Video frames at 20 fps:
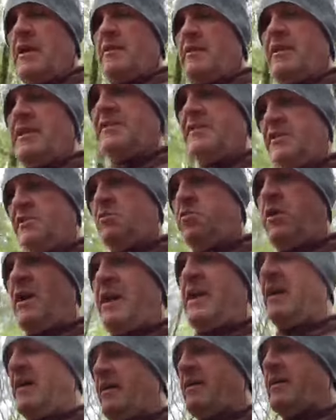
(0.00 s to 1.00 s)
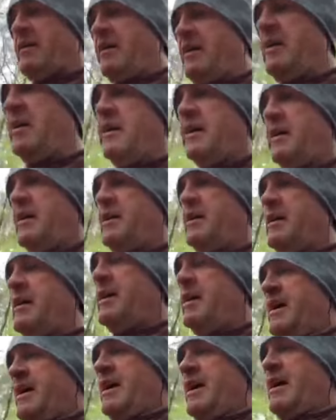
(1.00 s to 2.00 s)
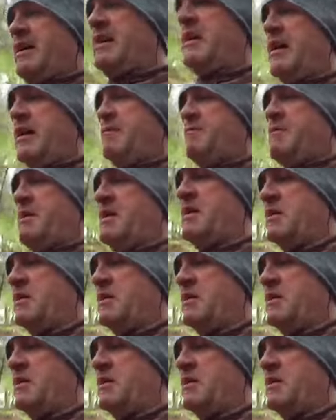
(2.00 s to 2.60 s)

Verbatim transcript: this is where, in um,